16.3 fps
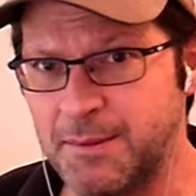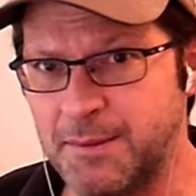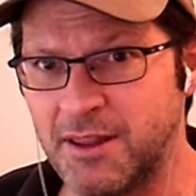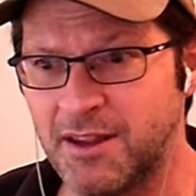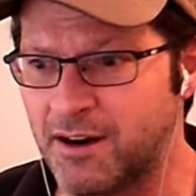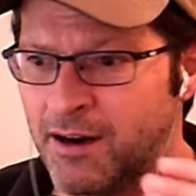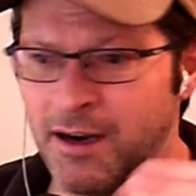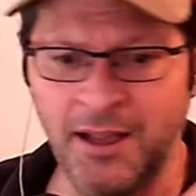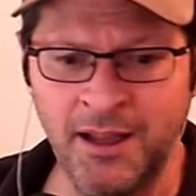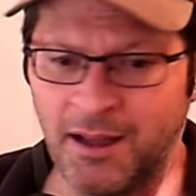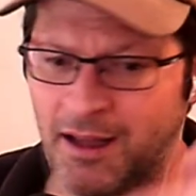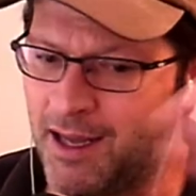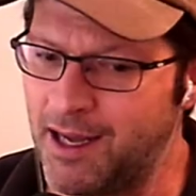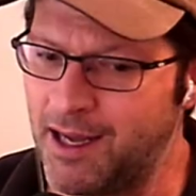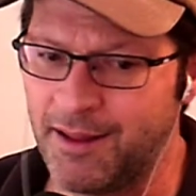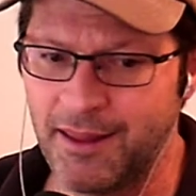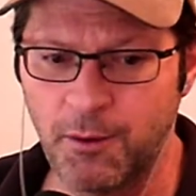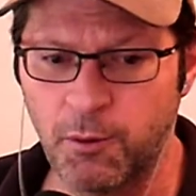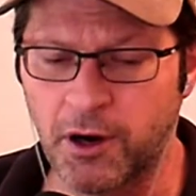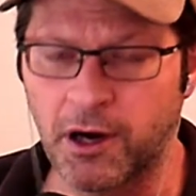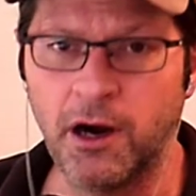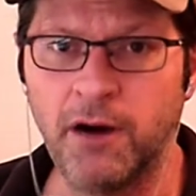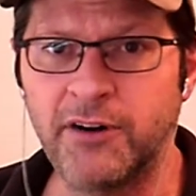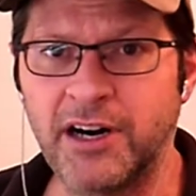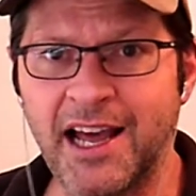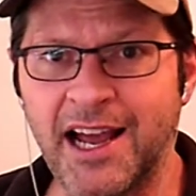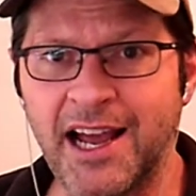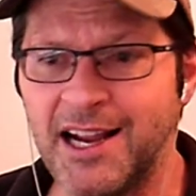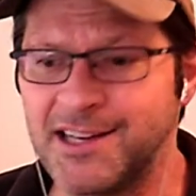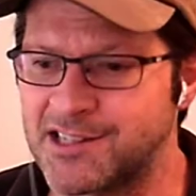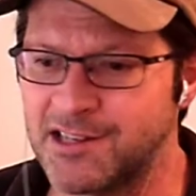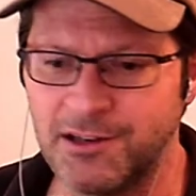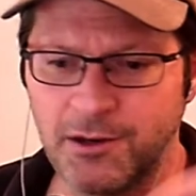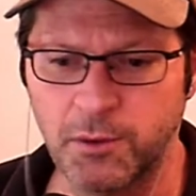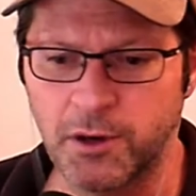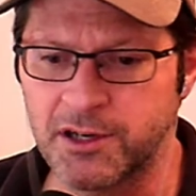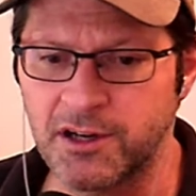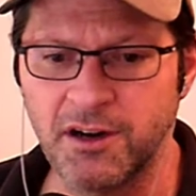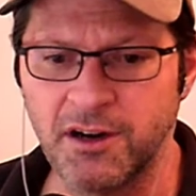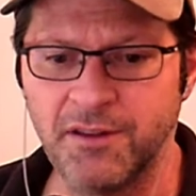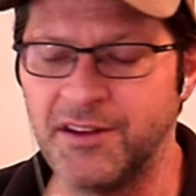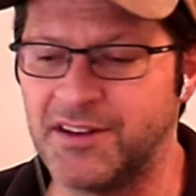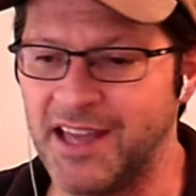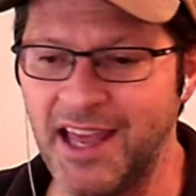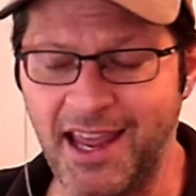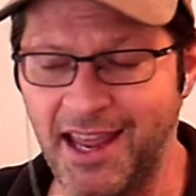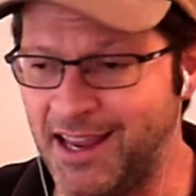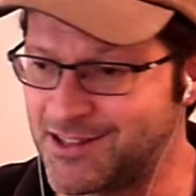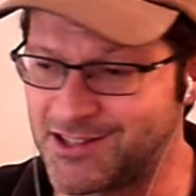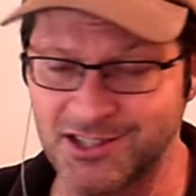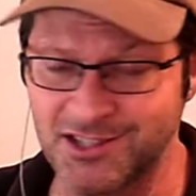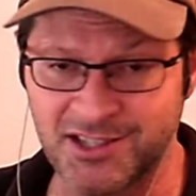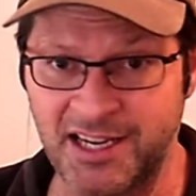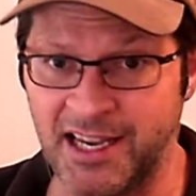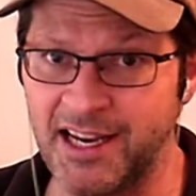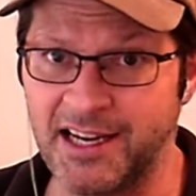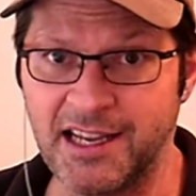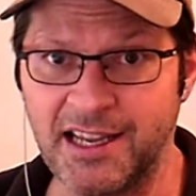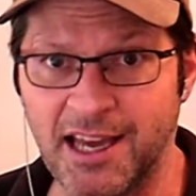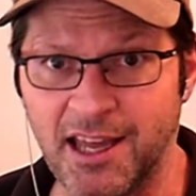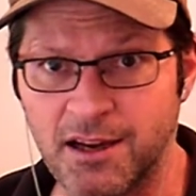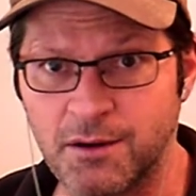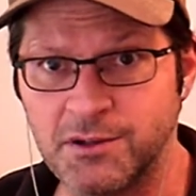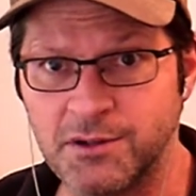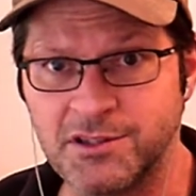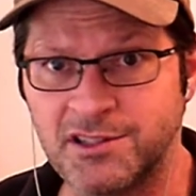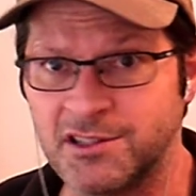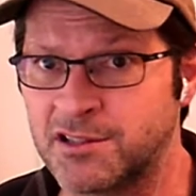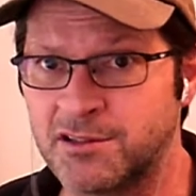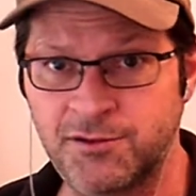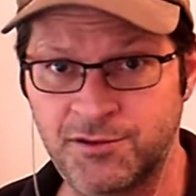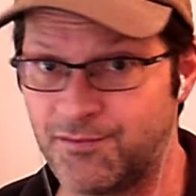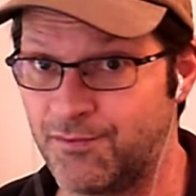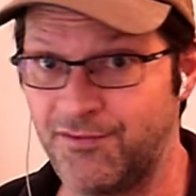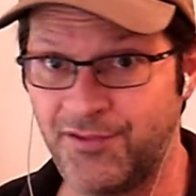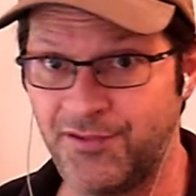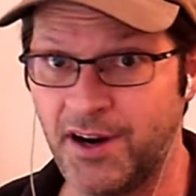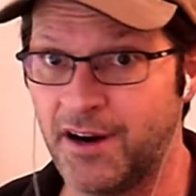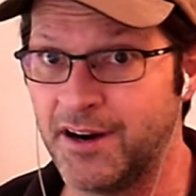they work overnights and you work during the day, and just getting together was just very